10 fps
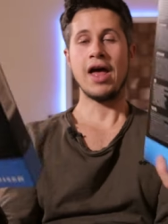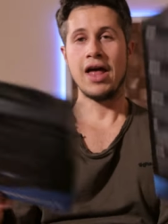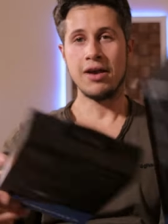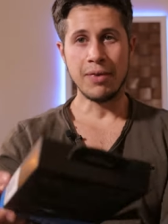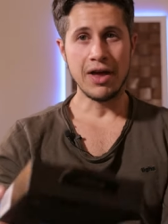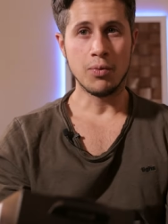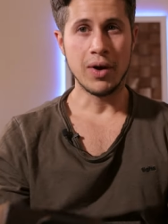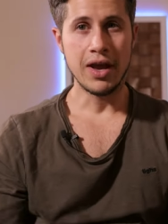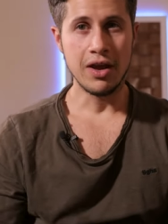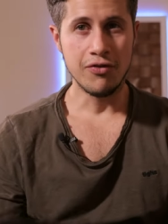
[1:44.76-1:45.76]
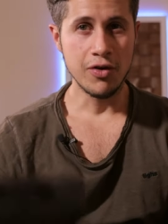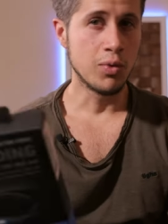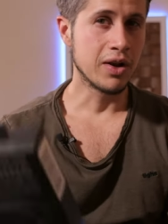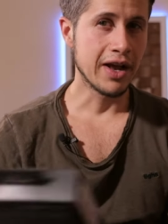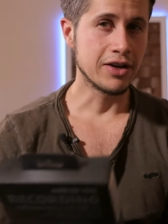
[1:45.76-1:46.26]
And by the way, if you
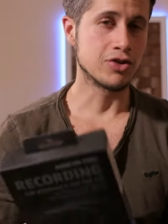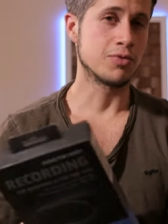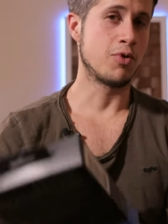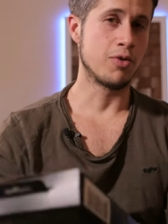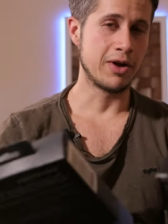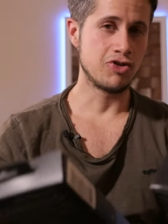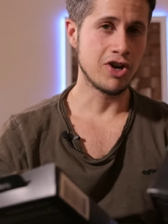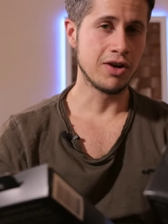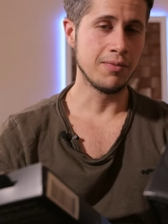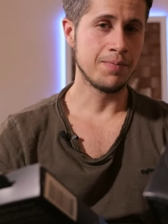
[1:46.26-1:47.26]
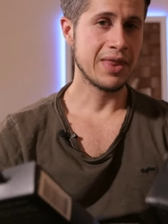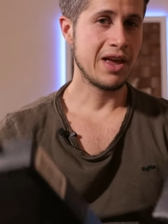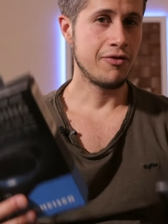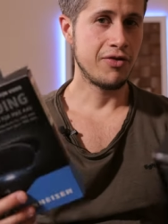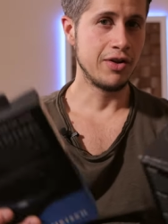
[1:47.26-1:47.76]
would like to support my channel,
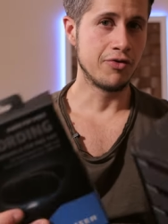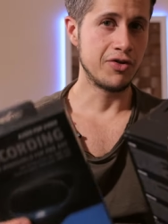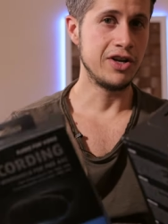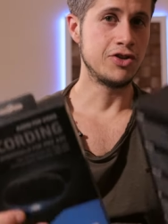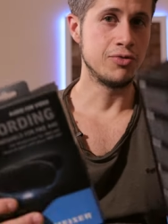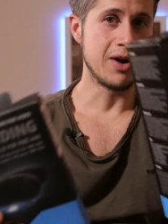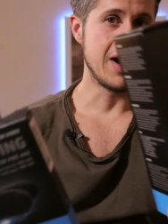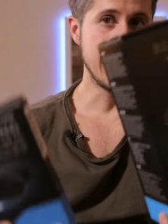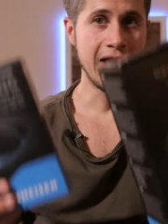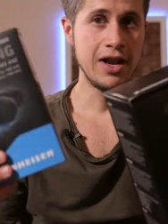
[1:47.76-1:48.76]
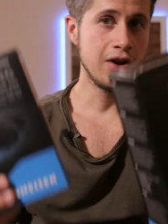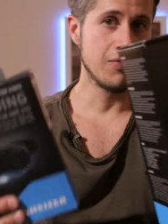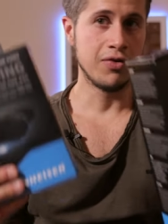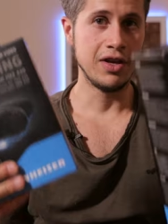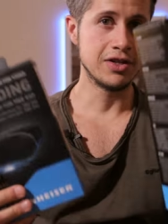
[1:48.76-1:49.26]
feel free to buy any
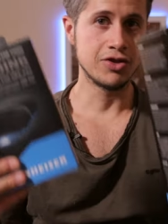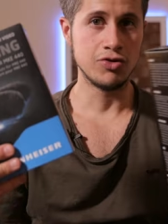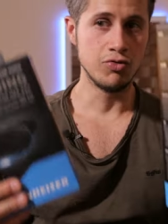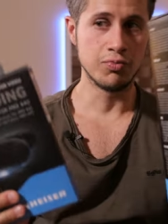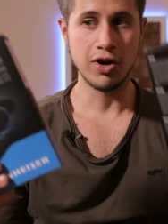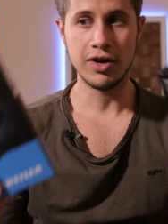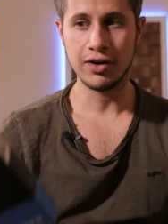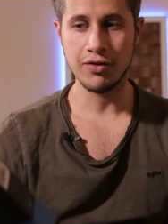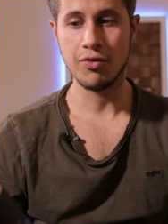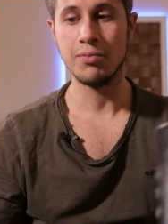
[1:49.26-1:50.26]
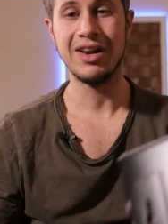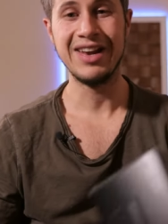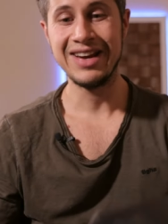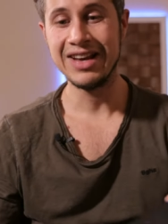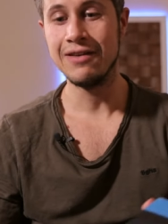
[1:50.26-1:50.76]
of these two products from the
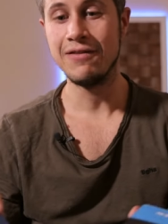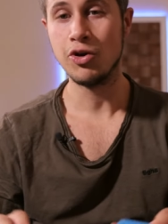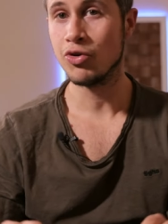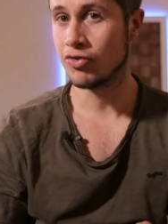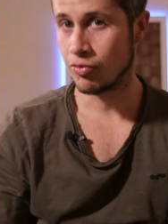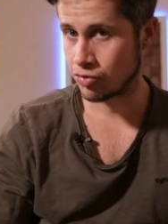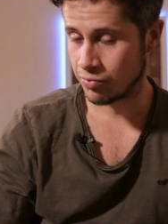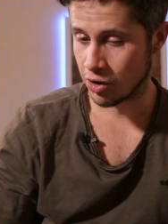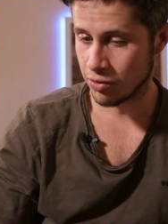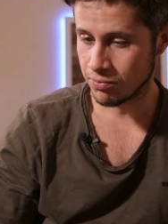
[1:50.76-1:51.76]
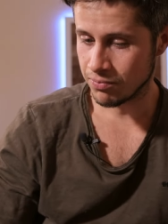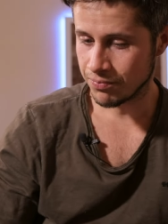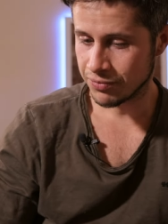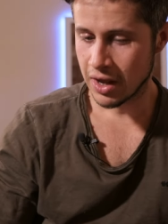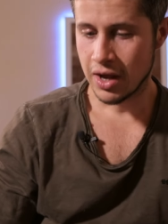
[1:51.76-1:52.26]
link in the video description below.
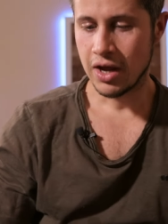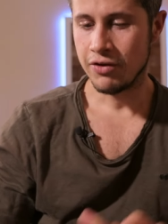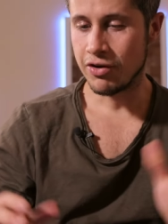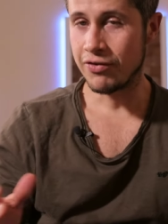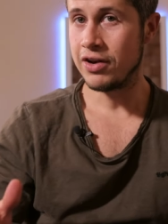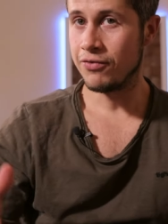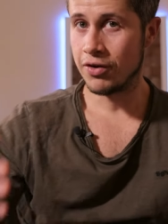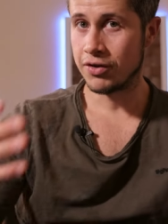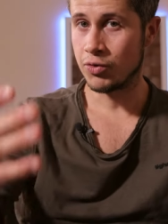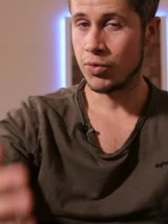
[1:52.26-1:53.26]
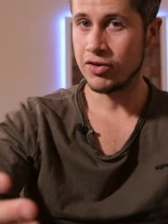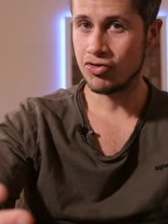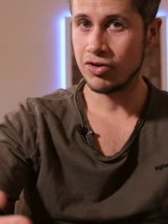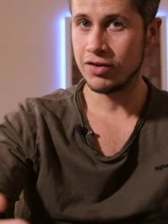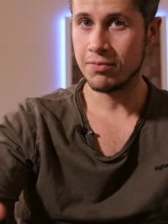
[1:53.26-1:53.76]
If you have any further
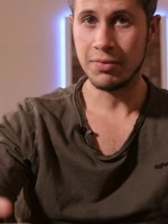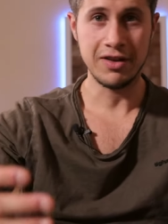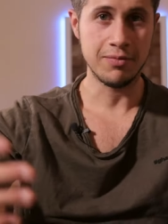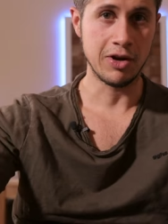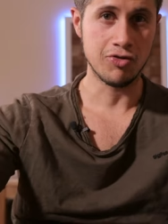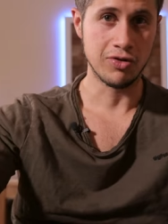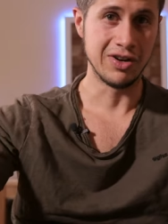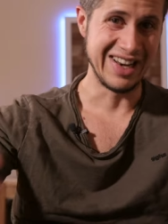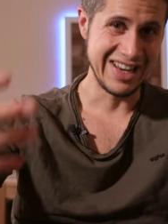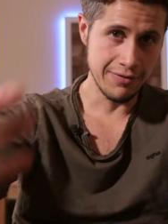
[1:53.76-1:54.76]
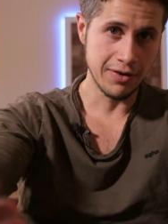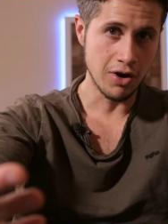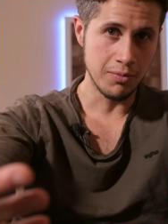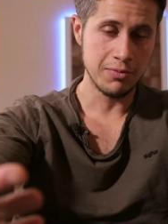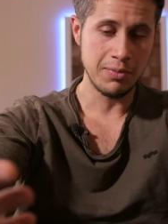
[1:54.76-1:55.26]
questions, please make sure to leave a
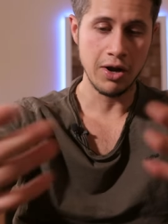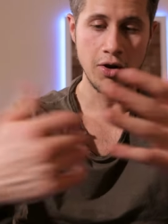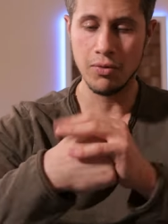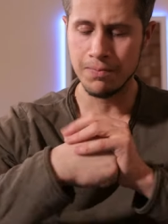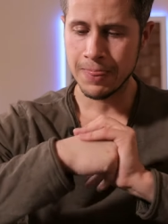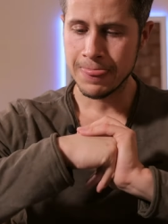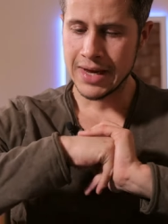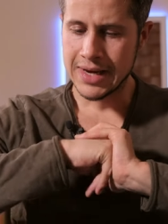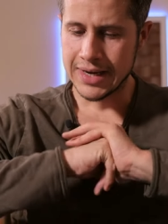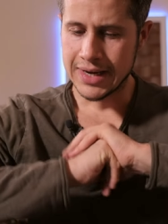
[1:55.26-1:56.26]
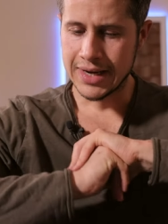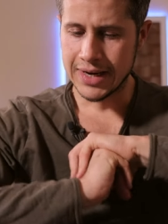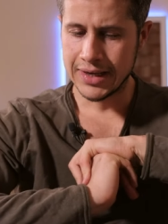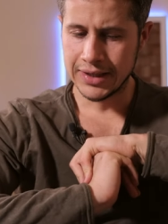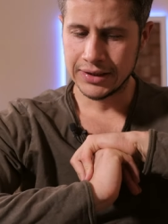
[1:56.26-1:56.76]
comment below.
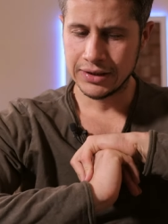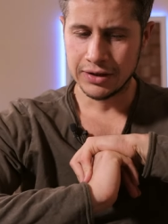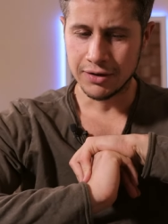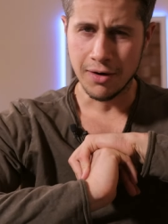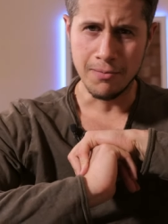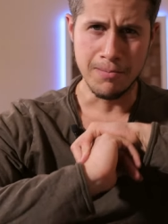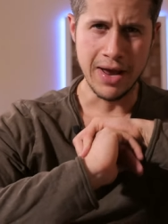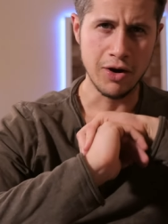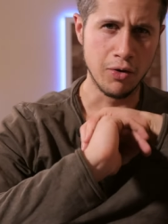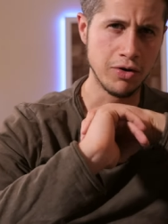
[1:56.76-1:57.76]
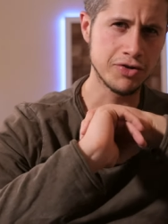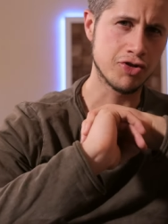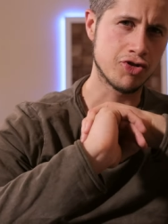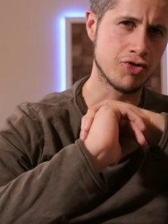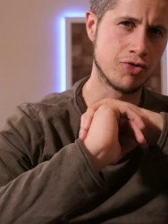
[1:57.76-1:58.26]
And make also
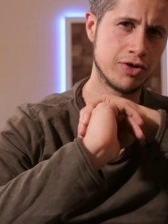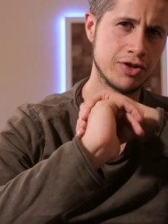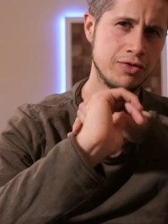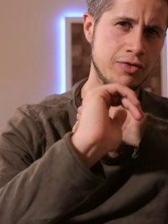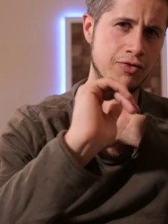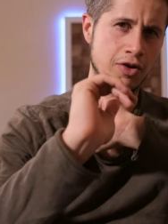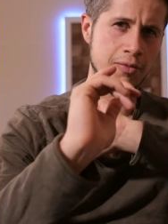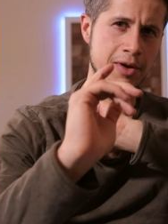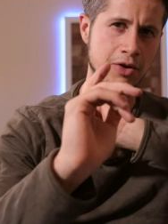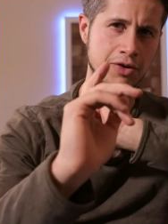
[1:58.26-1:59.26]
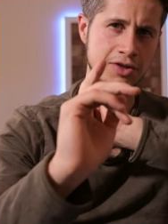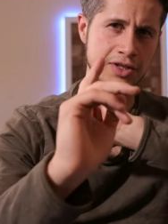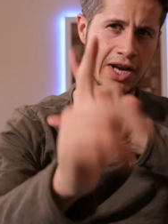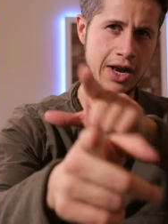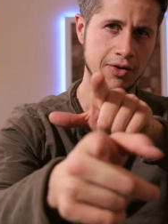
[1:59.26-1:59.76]
sure to follow me on
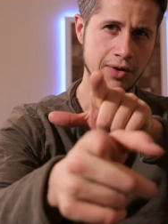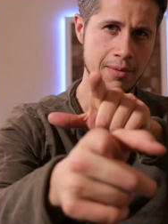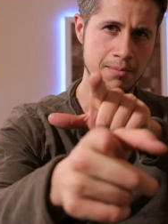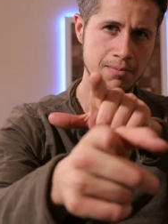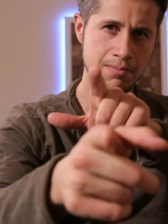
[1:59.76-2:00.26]
Telegram.